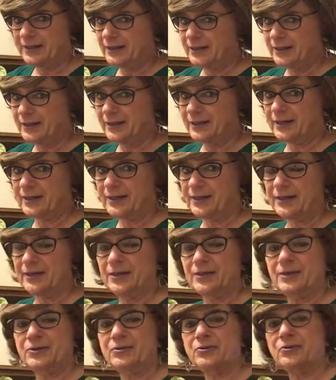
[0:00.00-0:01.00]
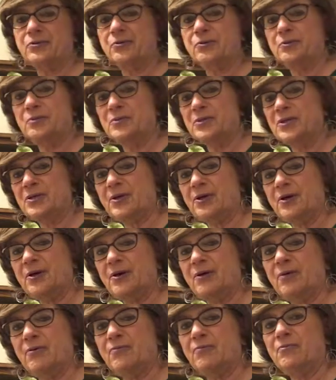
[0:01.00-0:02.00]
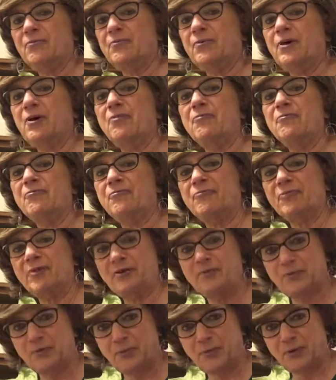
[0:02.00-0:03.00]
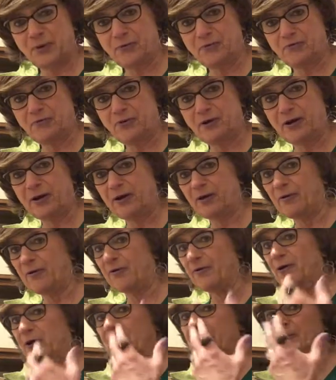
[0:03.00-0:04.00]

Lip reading: in terms of flavor profile,